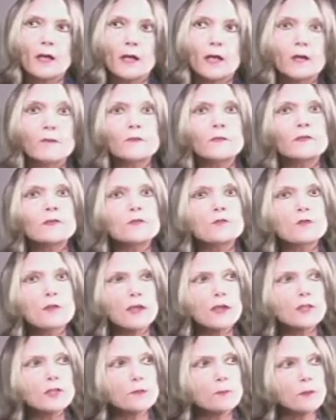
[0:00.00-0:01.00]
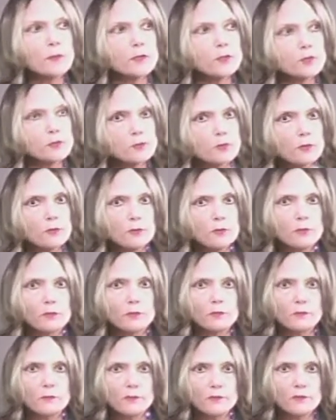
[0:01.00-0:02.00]
In the strange but true
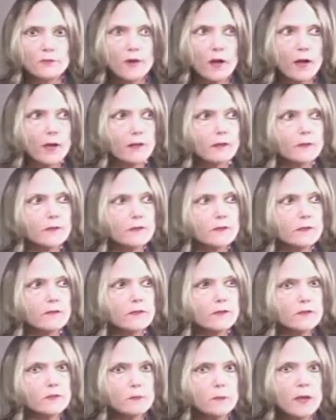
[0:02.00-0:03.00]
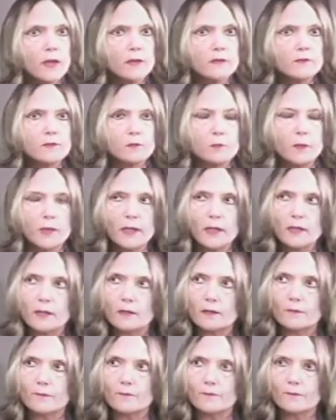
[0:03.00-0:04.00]
files of this past
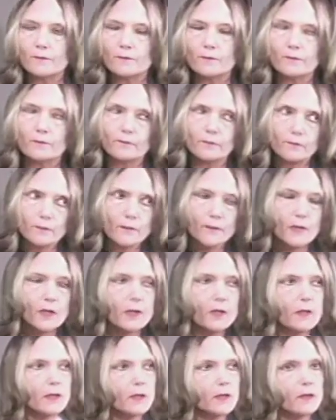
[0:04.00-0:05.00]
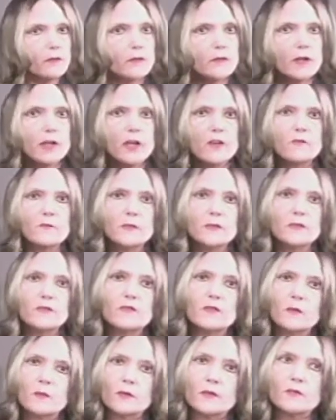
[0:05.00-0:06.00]
week, there have been
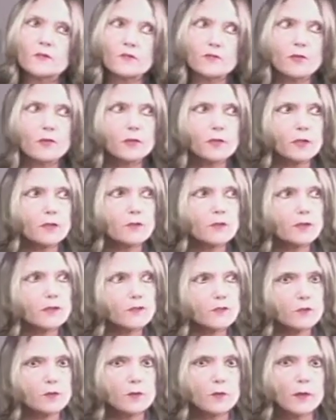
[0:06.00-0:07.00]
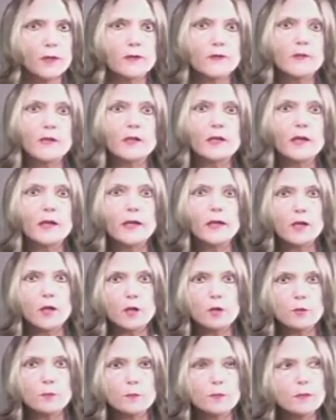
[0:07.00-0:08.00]
some extraordinary stories, and I
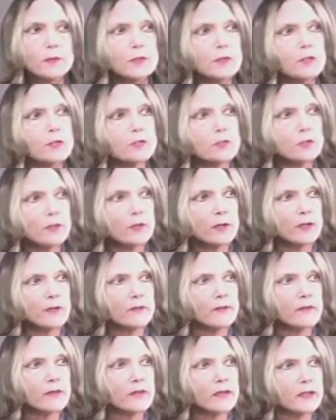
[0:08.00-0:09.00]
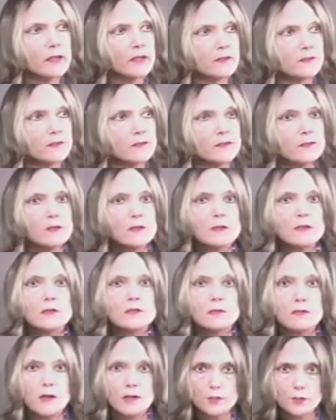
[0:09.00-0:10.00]
hope during these
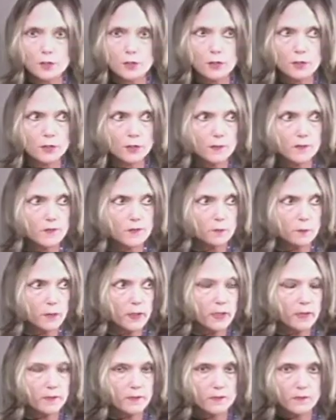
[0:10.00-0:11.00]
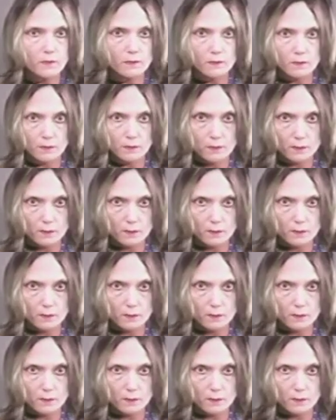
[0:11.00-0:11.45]
Nocturna Speaks